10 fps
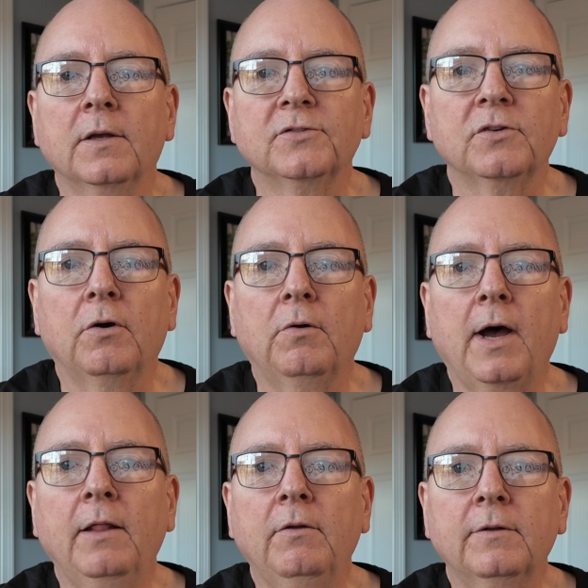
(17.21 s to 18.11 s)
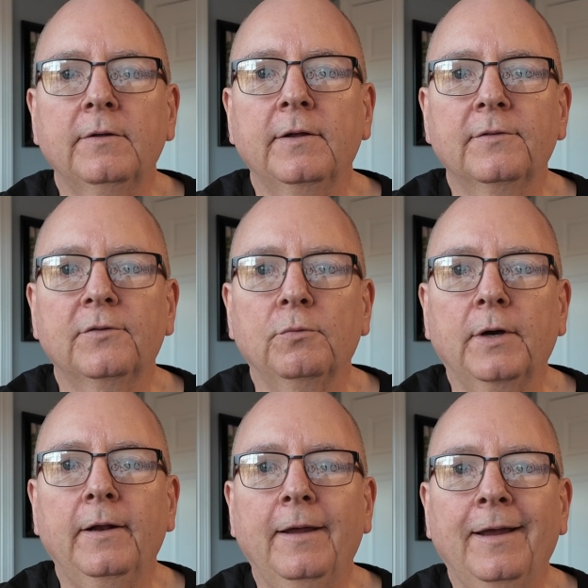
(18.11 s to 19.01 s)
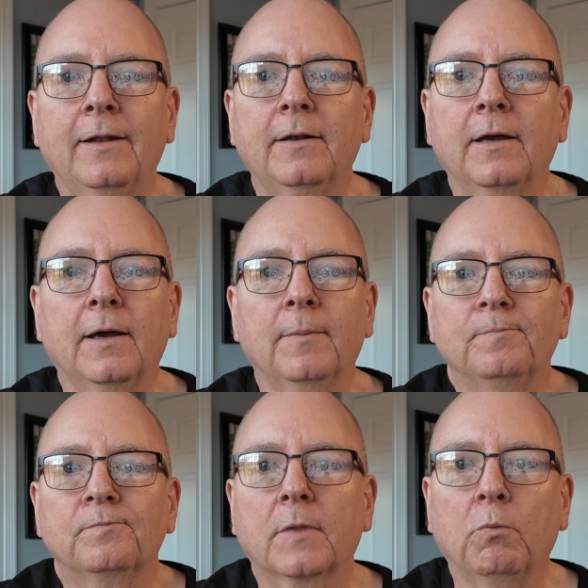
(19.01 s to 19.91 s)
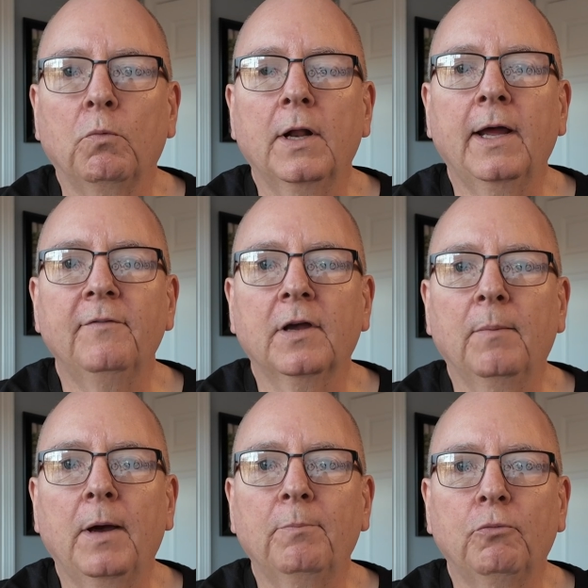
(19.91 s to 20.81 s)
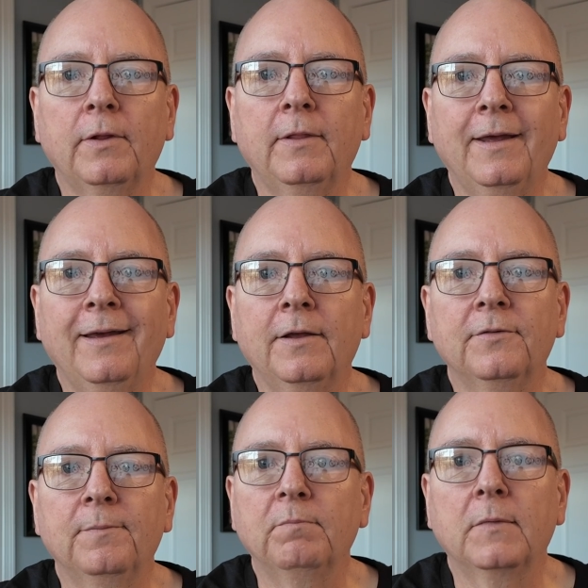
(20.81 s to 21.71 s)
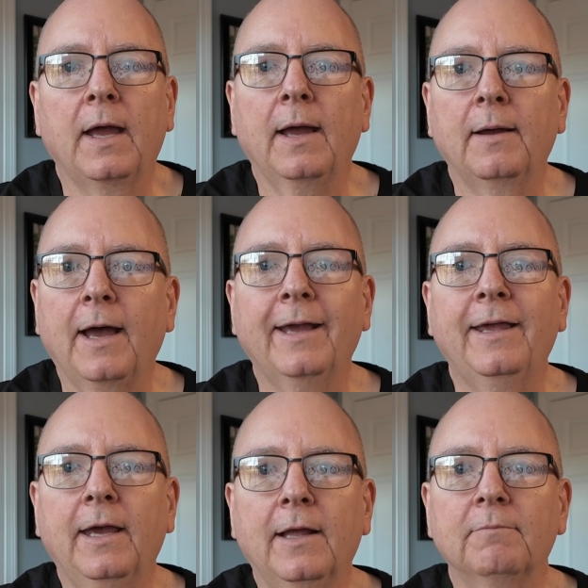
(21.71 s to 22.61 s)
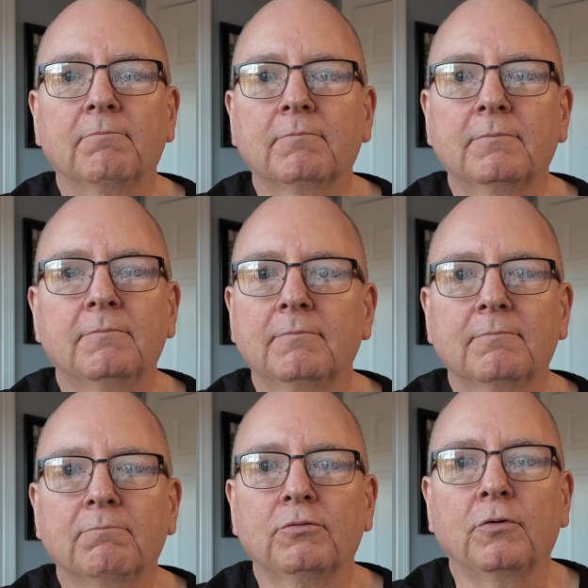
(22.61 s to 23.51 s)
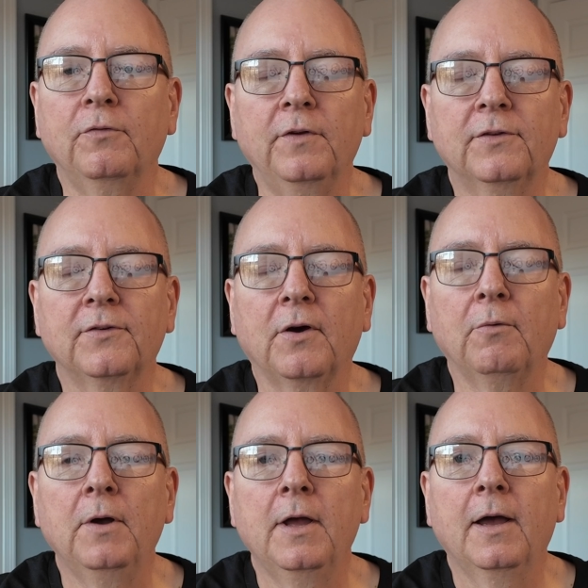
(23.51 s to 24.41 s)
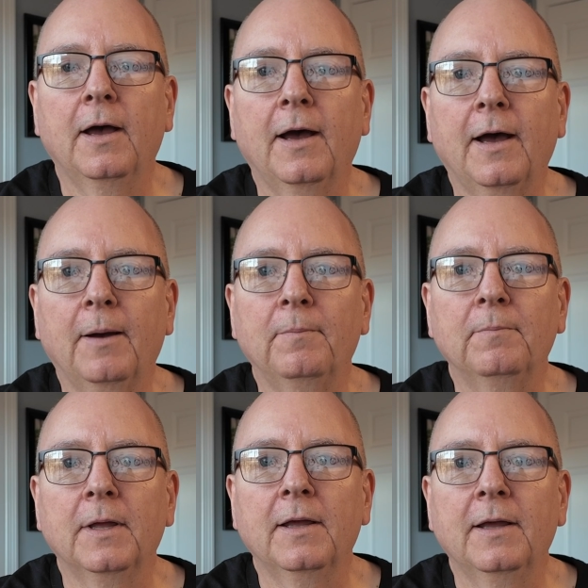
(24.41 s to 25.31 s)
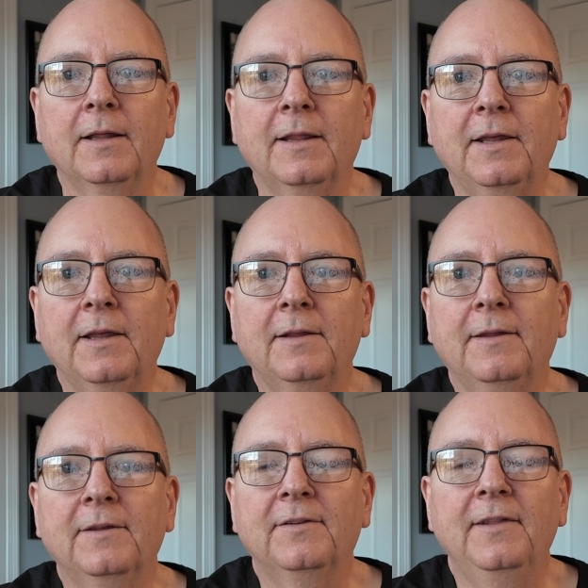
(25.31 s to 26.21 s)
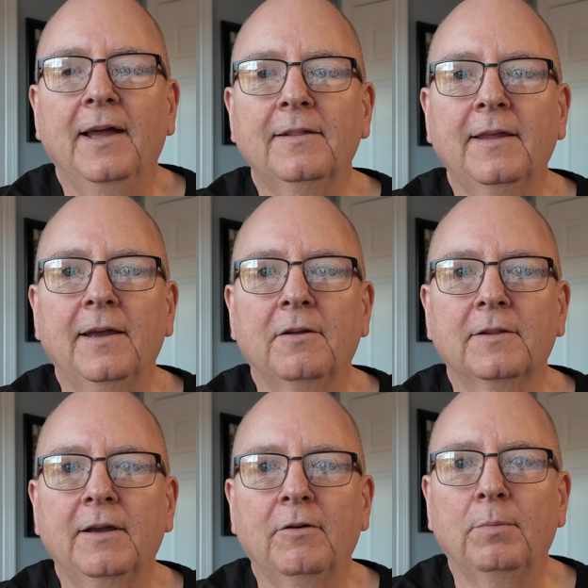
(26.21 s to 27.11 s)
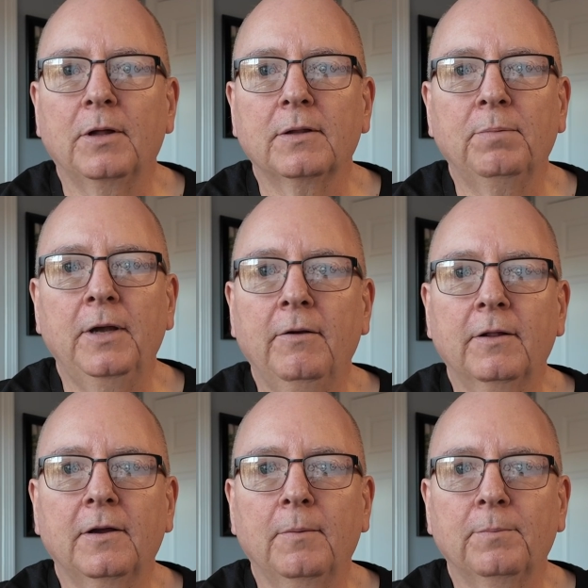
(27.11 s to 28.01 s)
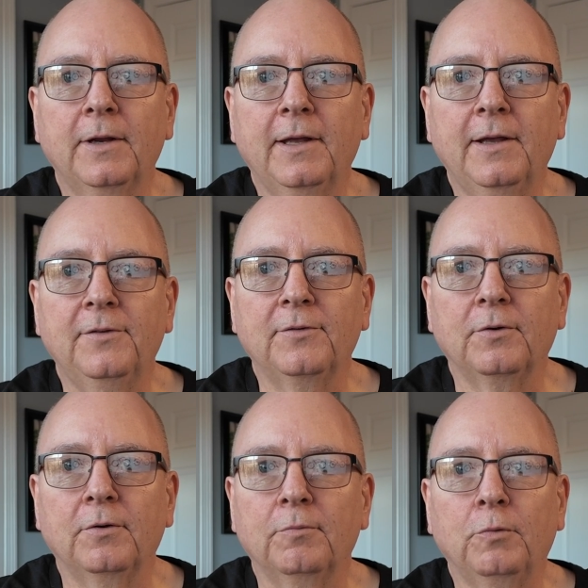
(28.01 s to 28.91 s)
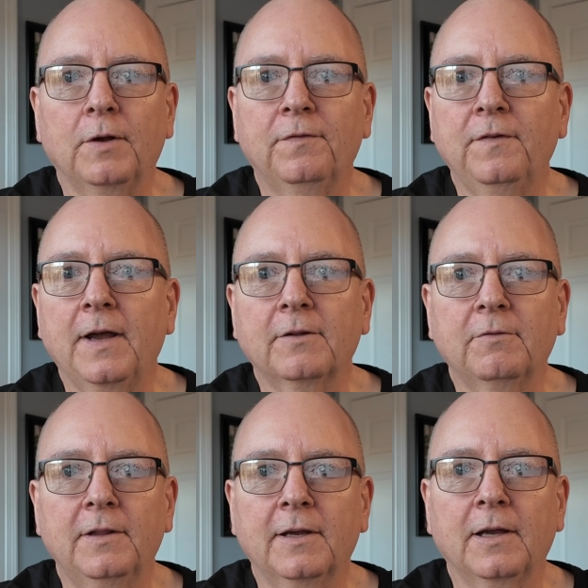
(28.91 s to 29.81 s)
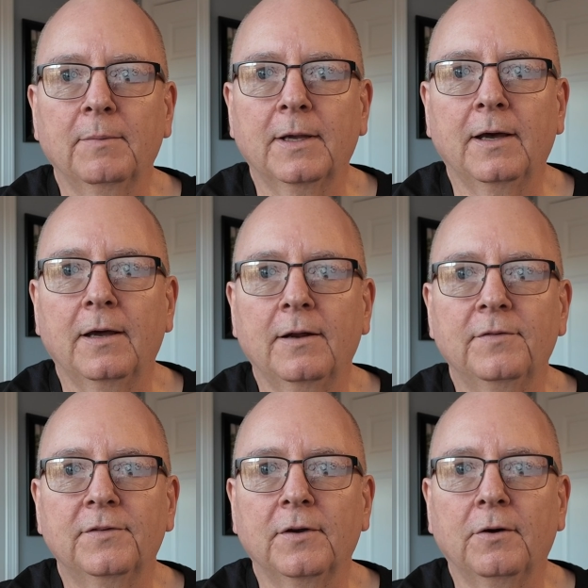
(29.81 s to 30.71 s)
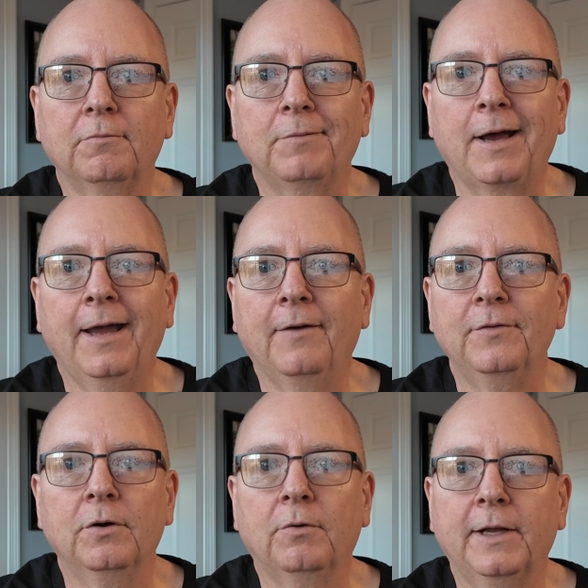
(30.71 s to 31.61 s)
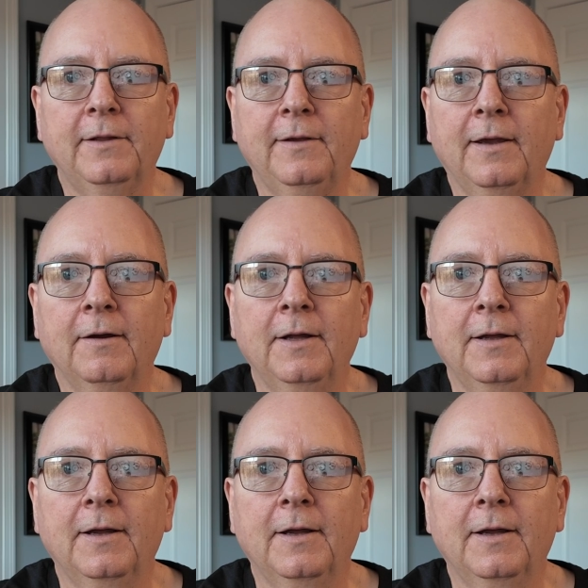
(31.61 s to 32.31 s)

So I looked into it and um, what I've come up with is, eh, I can't prove it. So um, th there's nothing out there about the parent companies or what factory they're coming out of. So I have no idea.